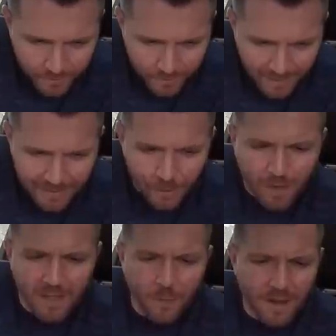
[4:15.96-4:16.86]
I don't
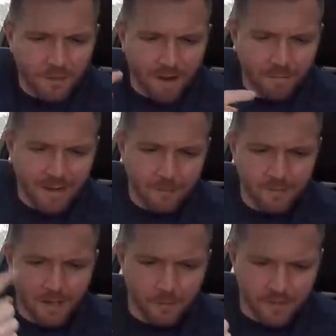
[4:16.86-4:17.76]
like the way the rev counter
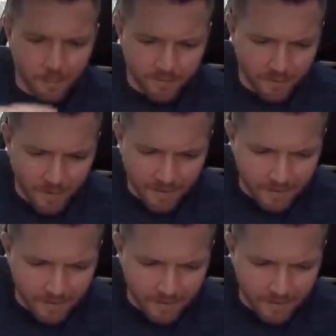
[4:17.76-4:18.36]
goes the opposite way.